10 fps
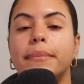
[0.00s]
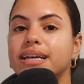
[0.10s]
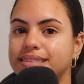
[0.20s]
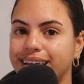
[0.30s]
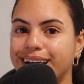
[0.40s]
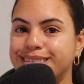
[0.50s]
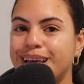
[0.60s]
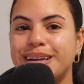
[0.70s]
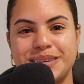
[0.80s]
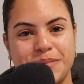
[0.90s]
Because like I
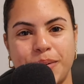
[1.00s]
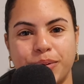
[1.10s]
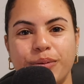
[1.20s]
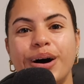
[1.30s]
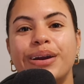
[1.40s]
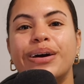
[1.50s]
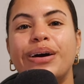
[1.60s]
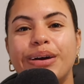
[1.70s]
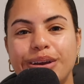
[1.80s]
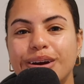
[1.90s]
said in tip number one,
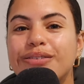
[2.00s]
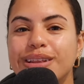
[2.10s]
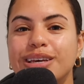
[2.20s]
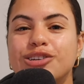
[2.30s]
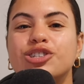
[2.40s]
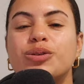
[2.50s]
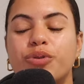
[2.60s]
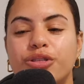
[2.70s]
your relationship